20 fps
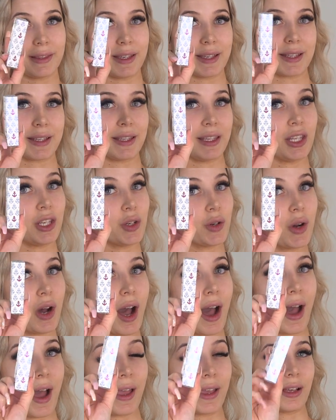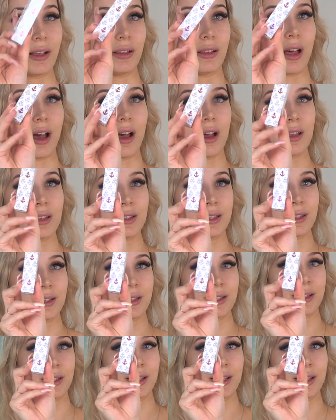this new high gloss